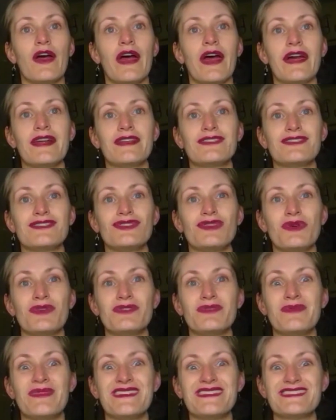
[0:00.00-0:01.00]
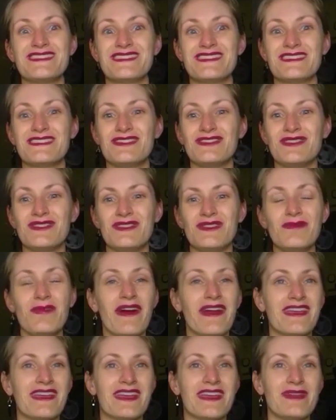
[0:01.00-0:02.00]
And not to mention, you
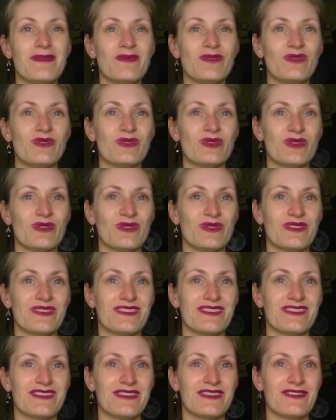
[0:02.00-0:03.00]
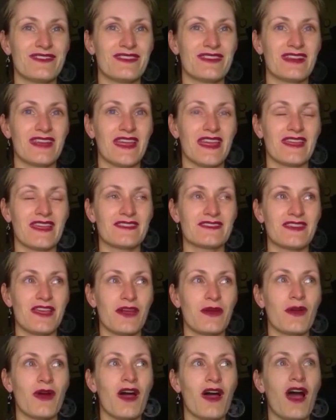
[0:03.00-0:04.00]
might keep those horses differently.
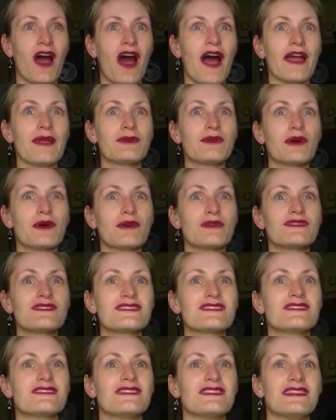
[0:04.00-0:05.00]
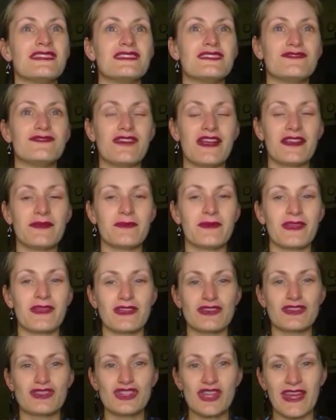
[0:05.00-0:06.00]
So I'm constantly developing
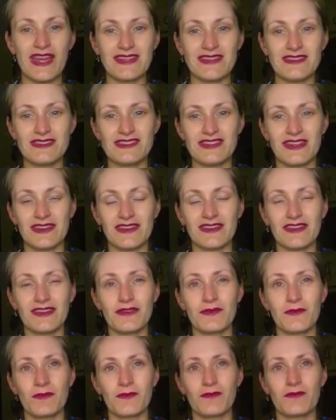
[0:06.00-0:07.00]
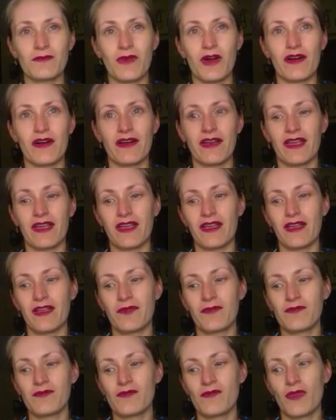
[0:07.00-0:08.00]
and changing my
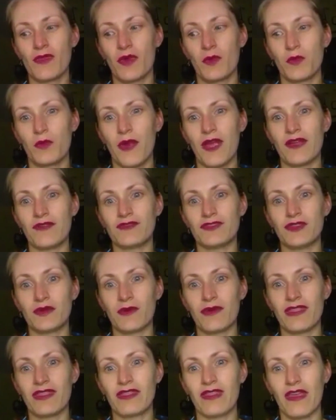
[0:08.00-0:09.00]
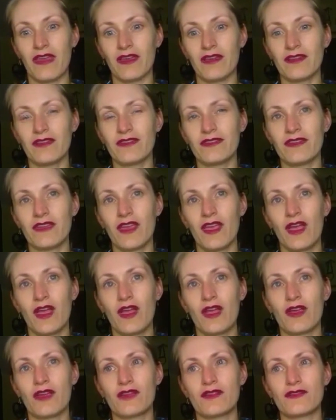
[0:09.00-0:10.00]
way of doing things
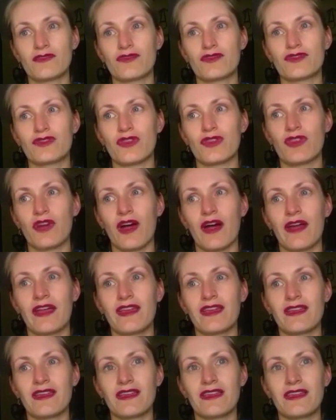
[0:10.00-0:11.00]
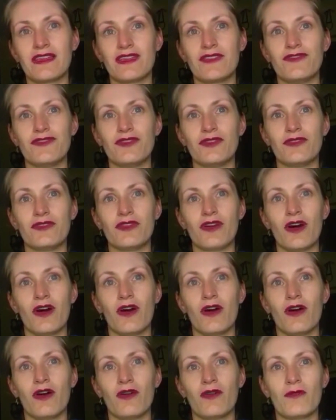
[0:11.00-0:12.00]
so that I can give you the
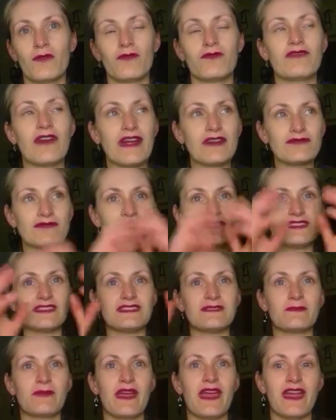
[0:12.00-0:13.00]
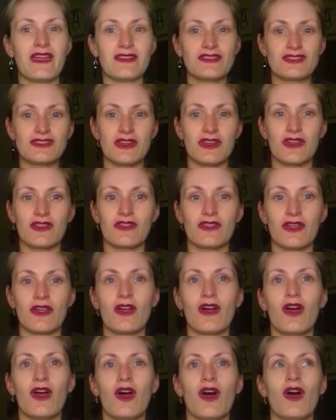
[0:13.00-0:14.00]
roundest picture,